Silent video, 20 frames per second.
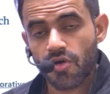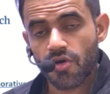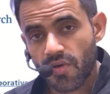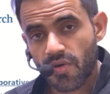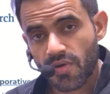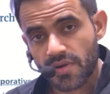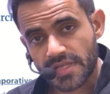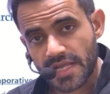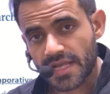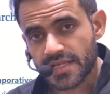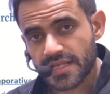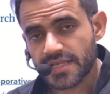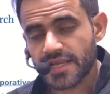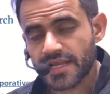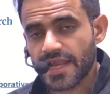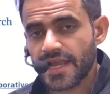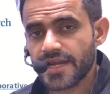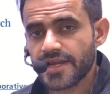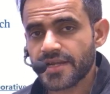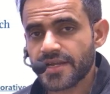On the other
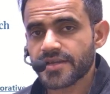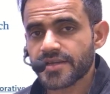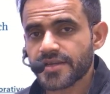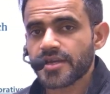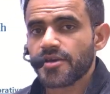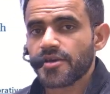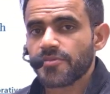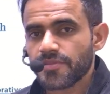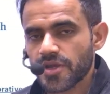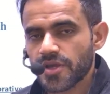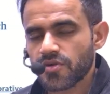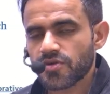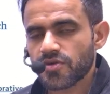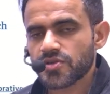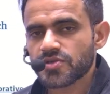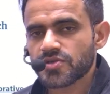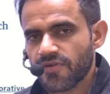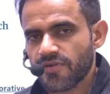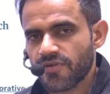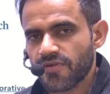hand, because
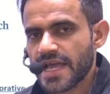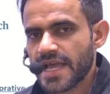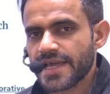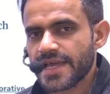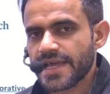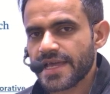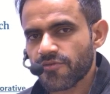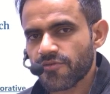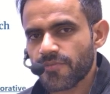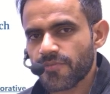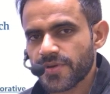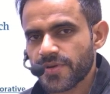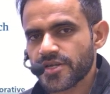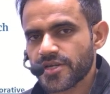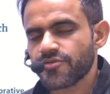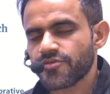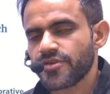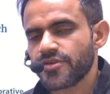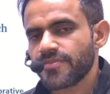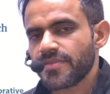of higher
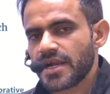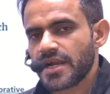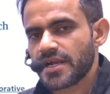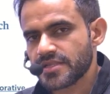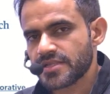evaporative demand,